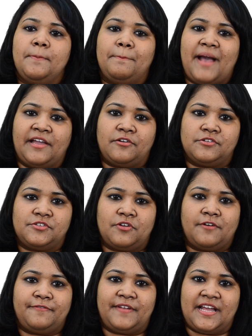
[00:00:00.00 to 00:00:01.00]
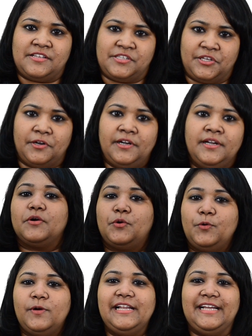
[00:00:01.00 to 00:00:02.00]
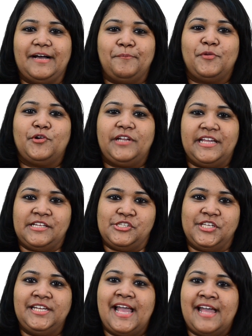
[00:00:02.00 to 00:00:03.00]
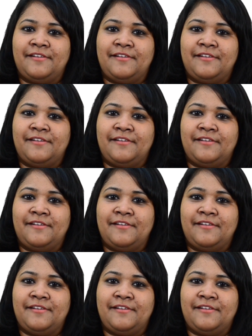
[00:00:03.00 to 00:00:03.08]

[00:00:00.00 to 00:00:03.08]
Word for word: Microsoft Azure, Google Compute Engine,